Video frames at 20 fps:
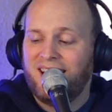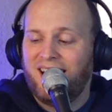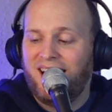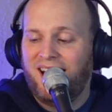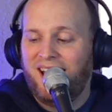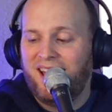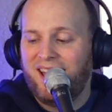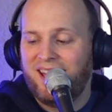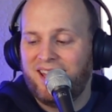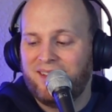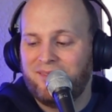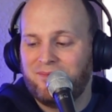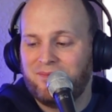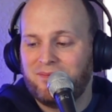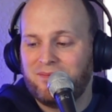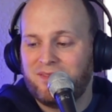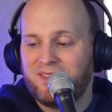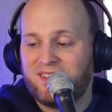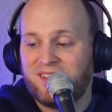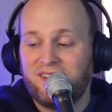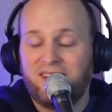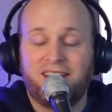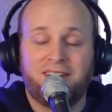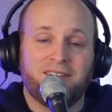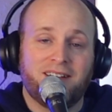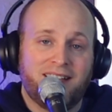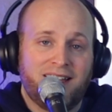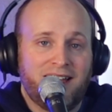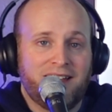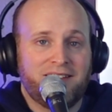So
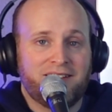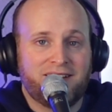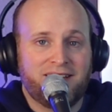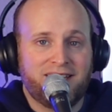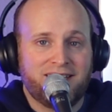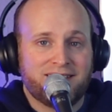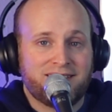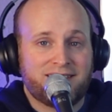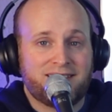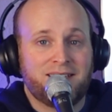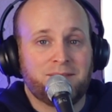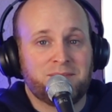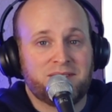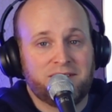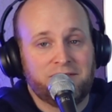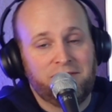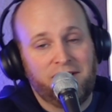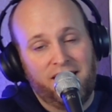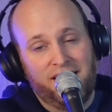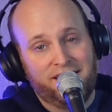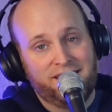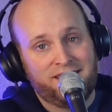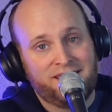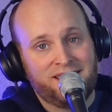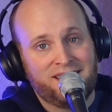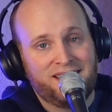anyway, now they're getting Simsified.